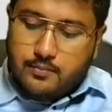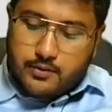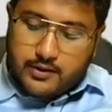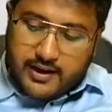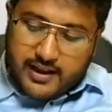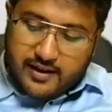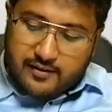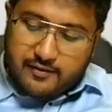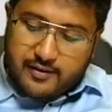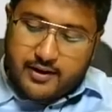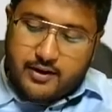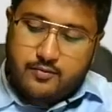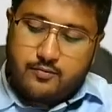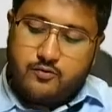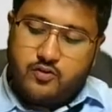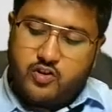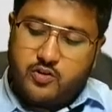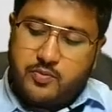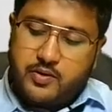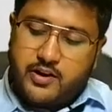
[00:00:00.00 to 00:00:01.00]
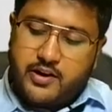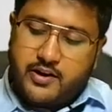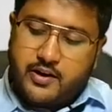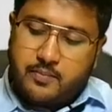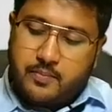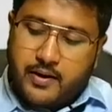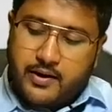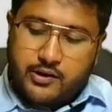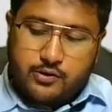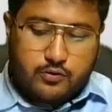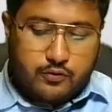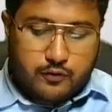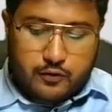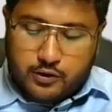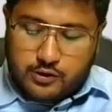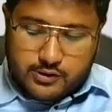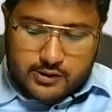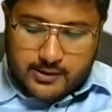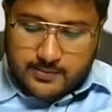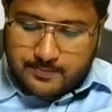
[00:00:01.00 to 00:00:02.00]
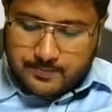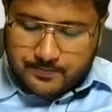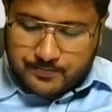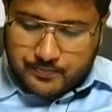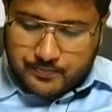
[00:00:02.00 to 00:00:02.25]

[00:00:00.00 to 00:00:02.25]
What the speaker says: David would be related party to Forster.